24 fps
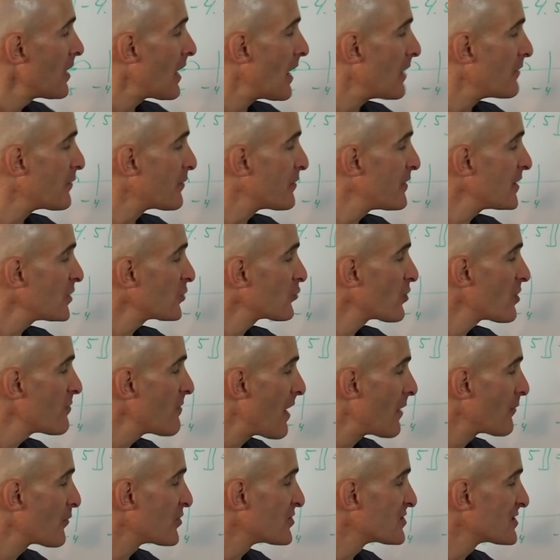The thing to
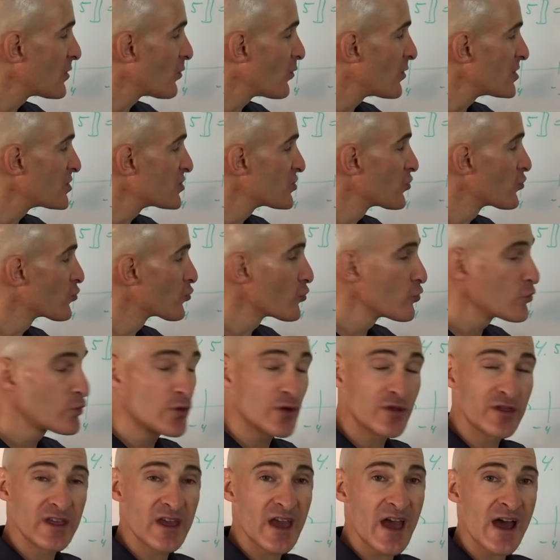remember is that when it's grouped
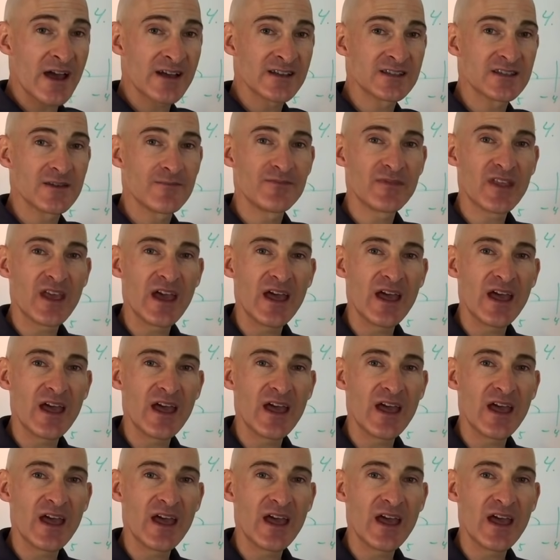with the x,